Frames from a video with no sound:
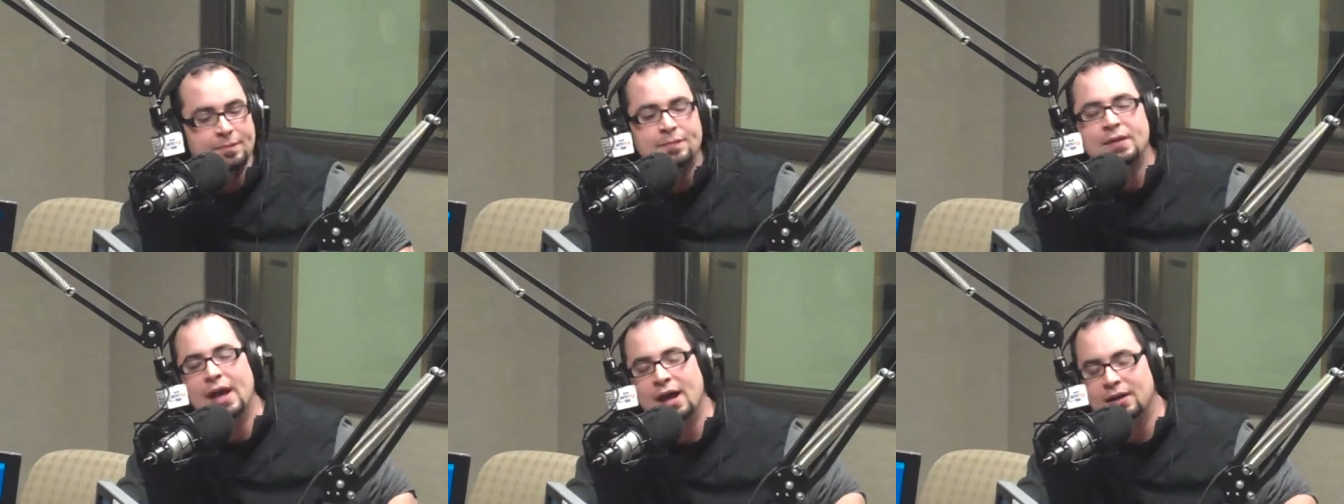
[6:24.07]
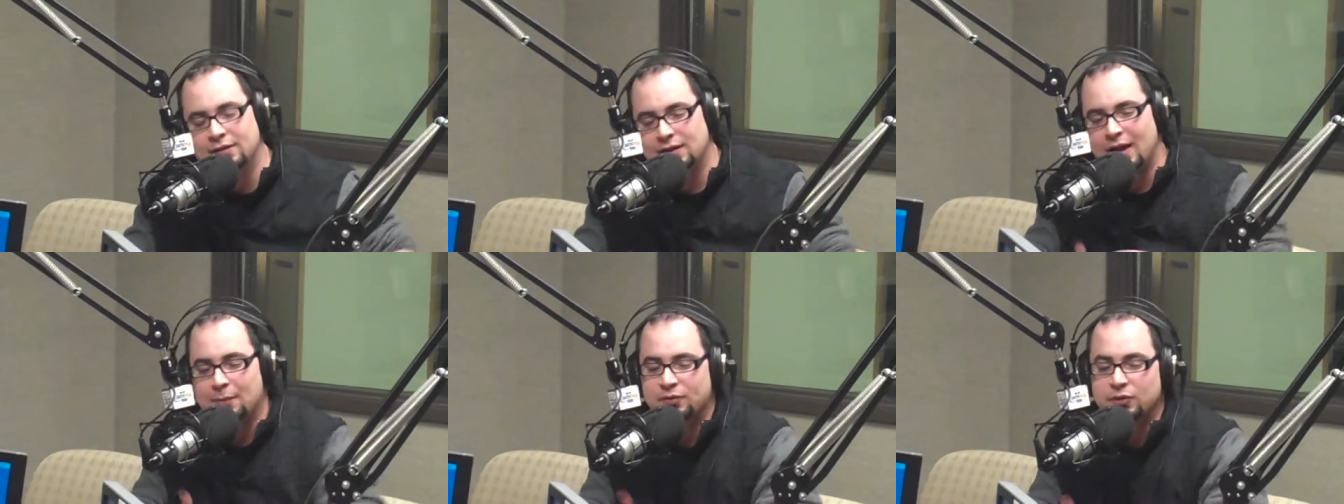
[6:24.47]
Yeah,
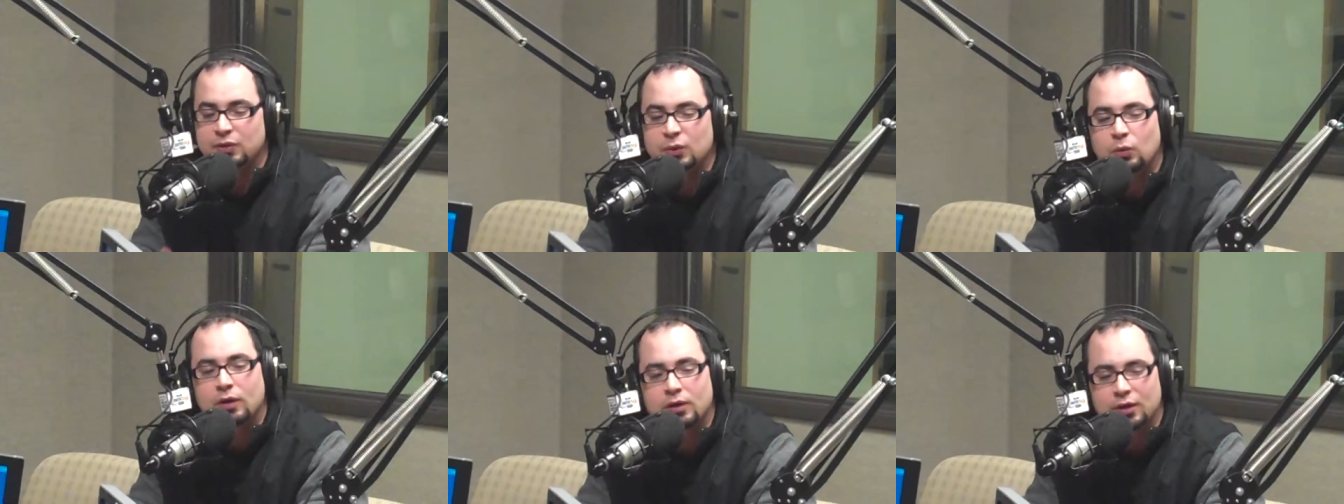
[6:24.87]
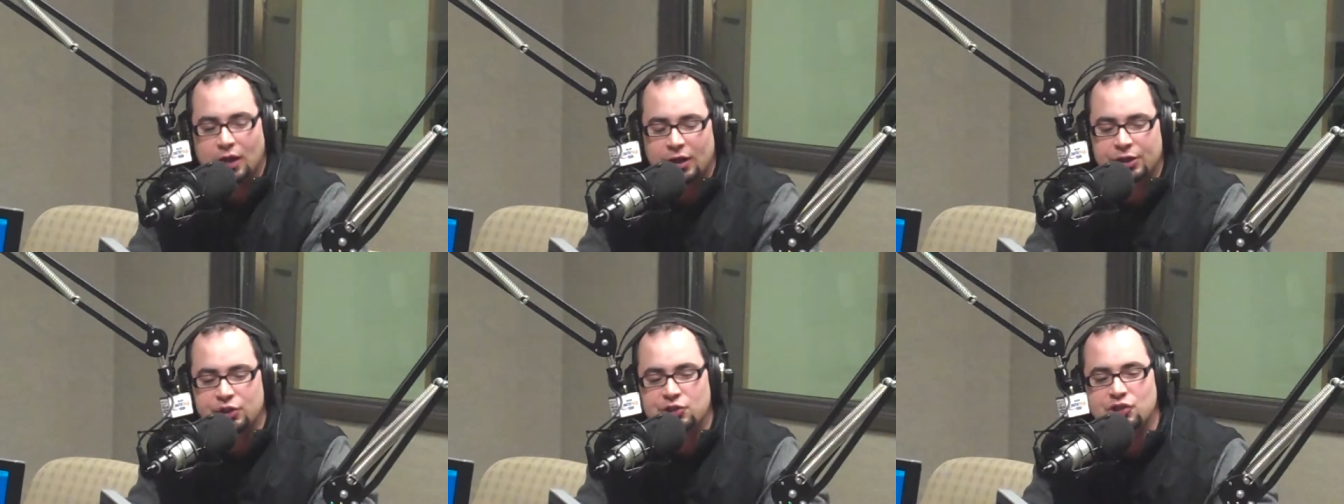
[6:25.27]
absolutely.
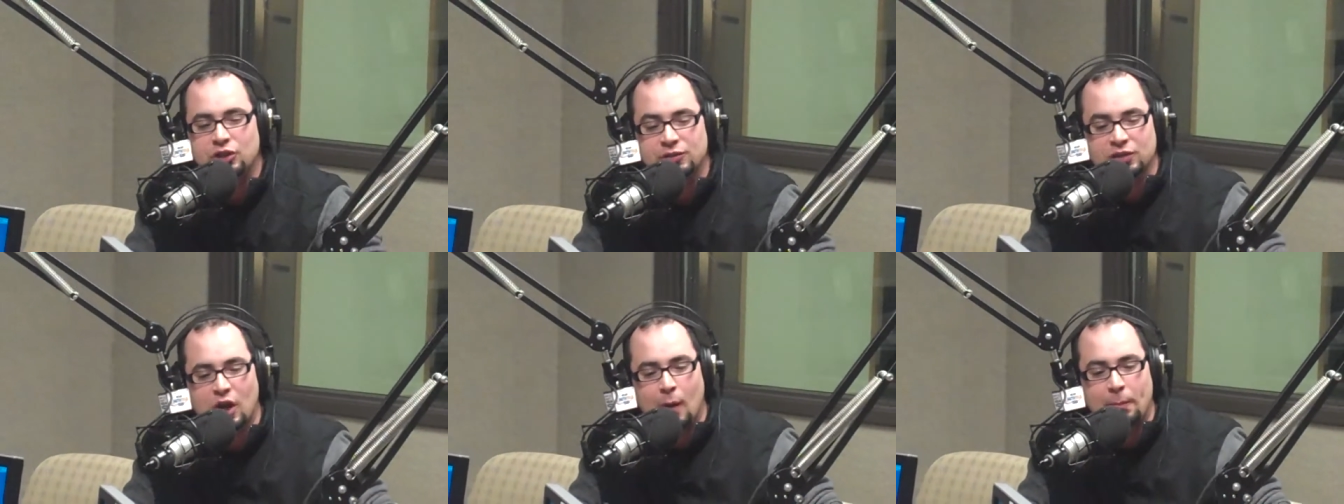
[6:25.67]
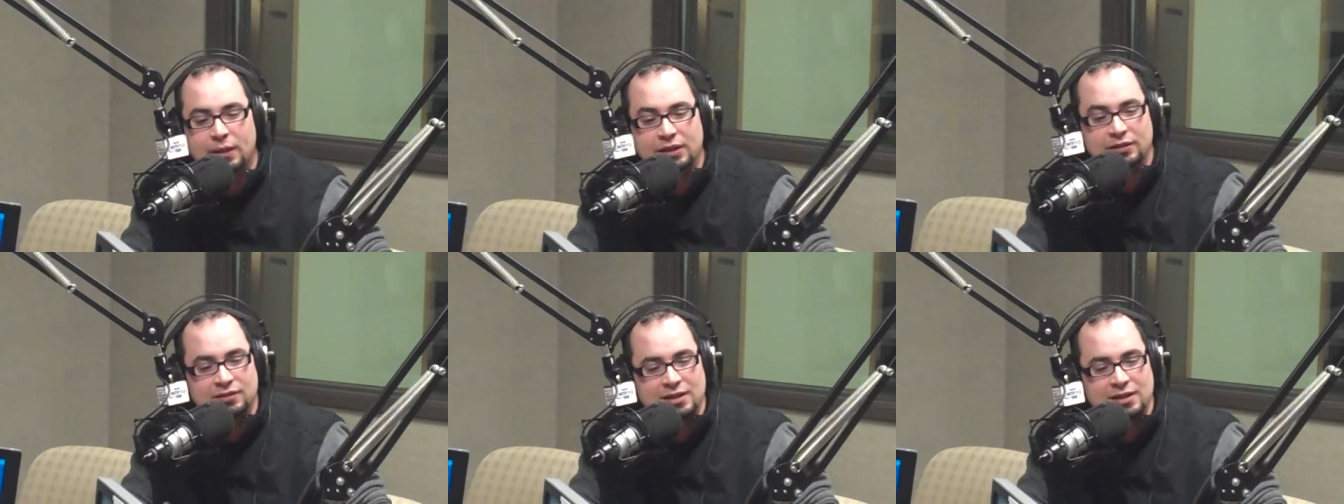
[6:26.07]
An insurance company is